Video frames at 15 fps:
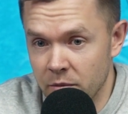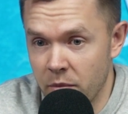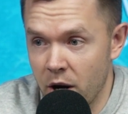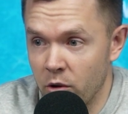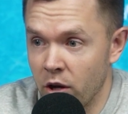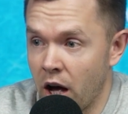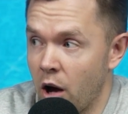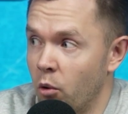
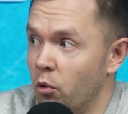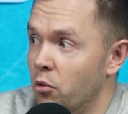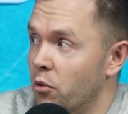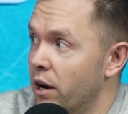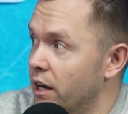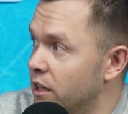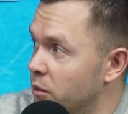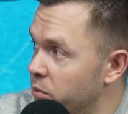about how
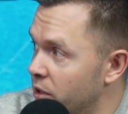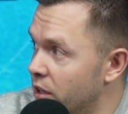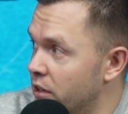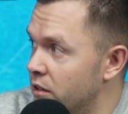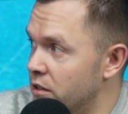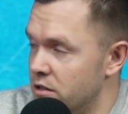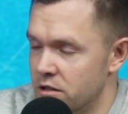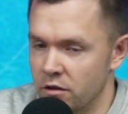great the
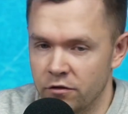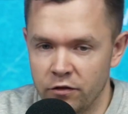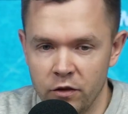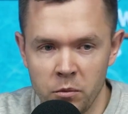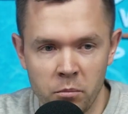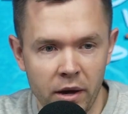player is if we